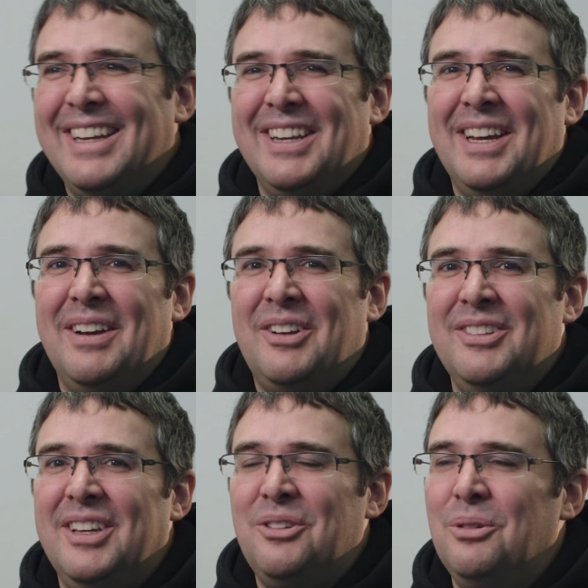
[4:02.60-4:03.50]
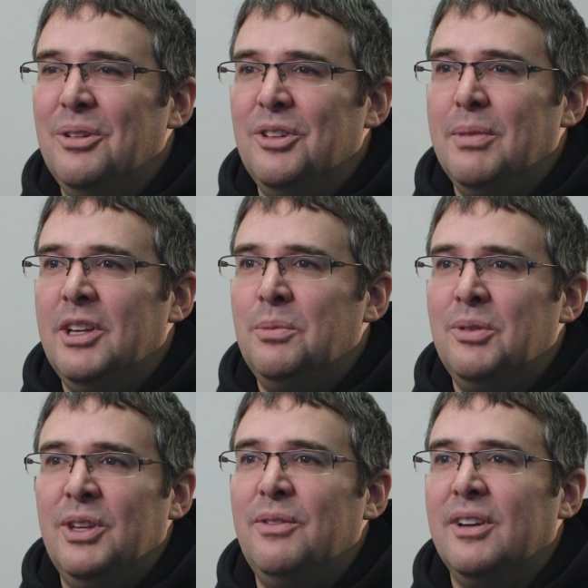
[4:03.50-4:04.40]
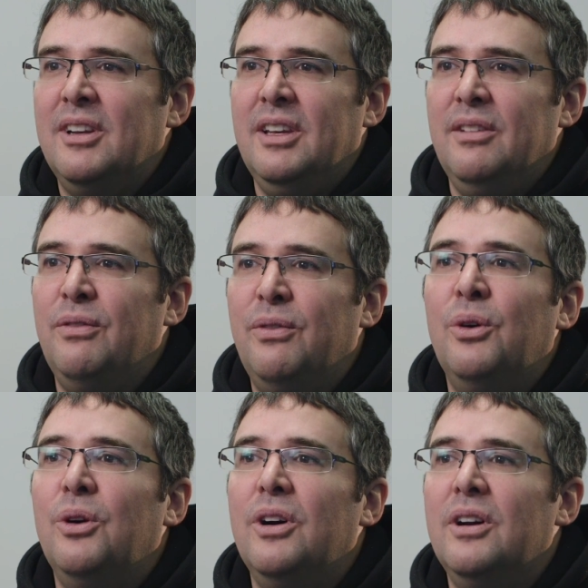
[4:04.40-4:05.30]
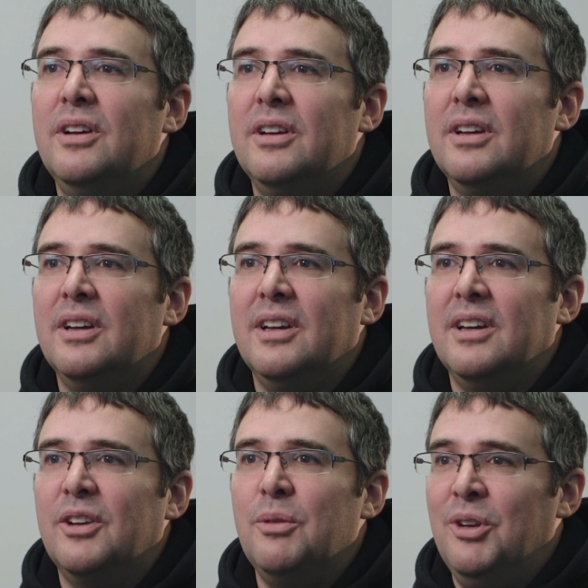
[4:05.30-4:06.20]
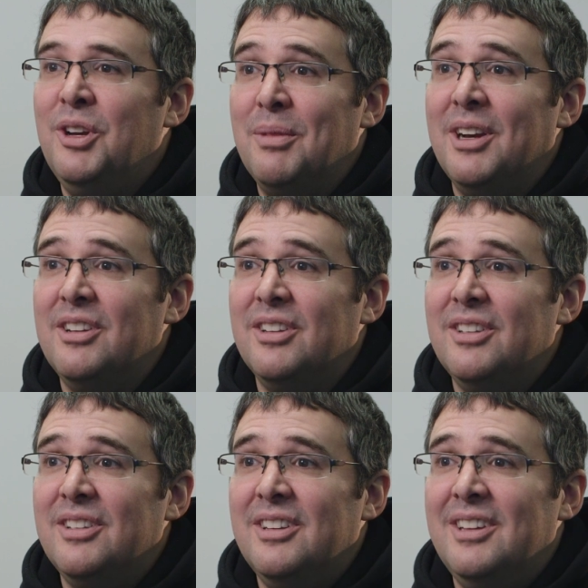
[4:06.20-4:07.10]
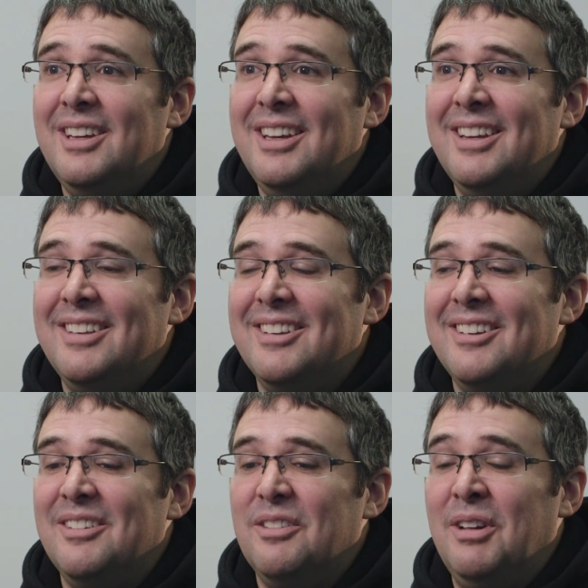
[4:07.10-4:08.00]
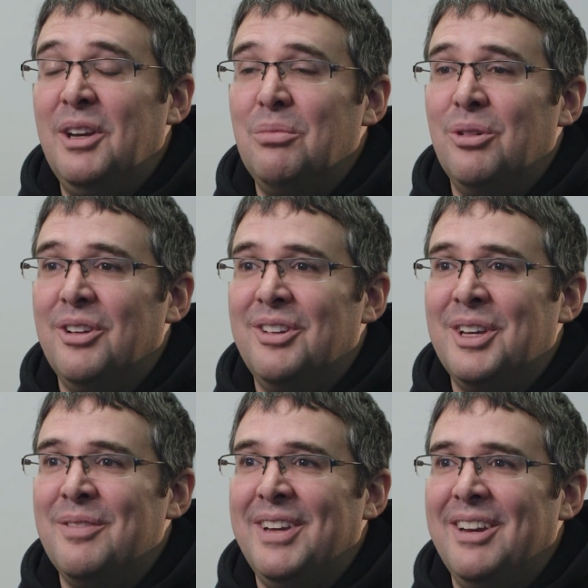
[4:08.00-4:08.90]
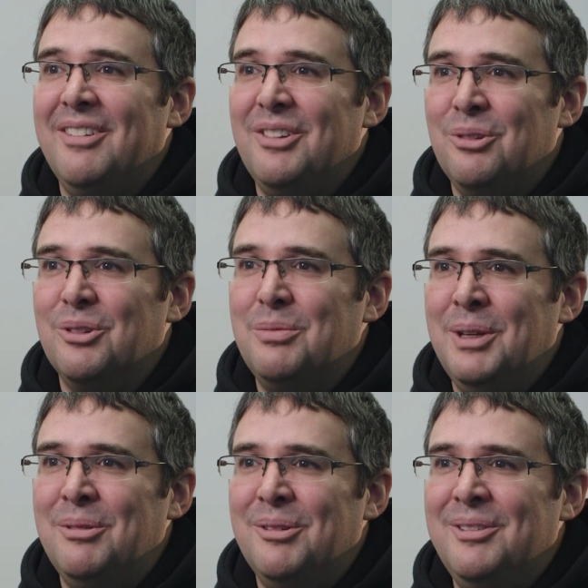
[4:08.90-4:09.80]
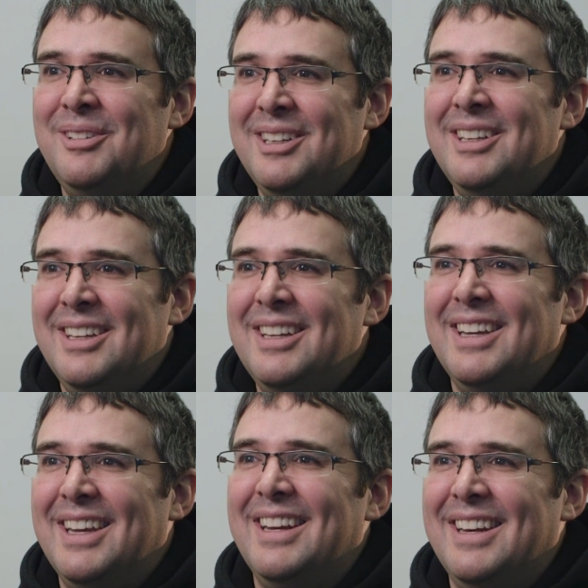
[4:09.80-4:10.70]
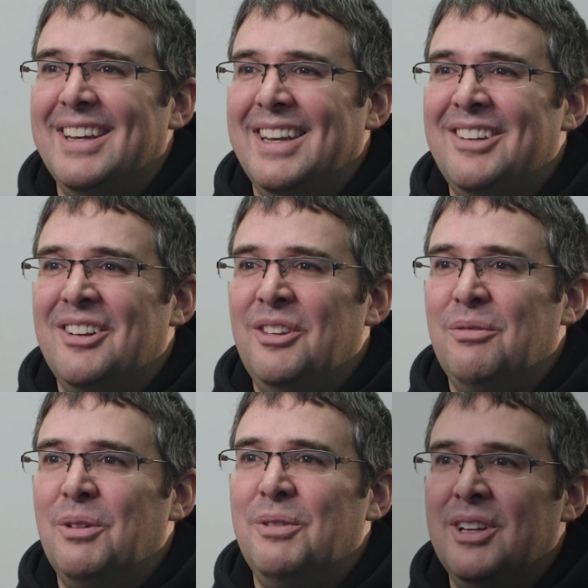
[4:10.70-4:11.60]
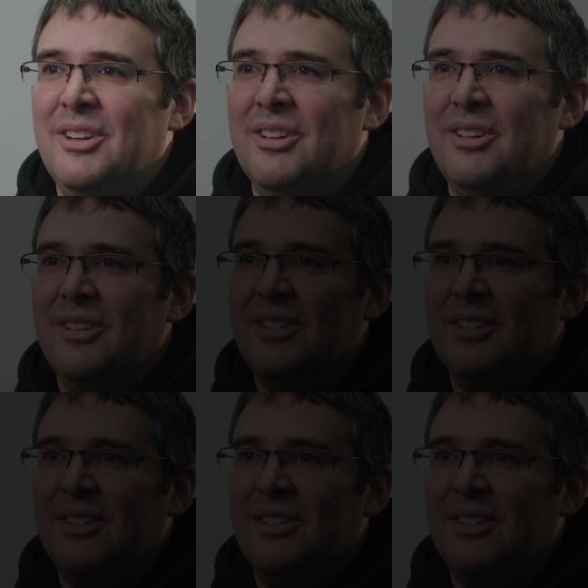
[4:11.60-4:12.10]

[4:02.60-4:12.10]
because our tool is made specifically for community managers. So really important to come here and talk to people and show them what we can do.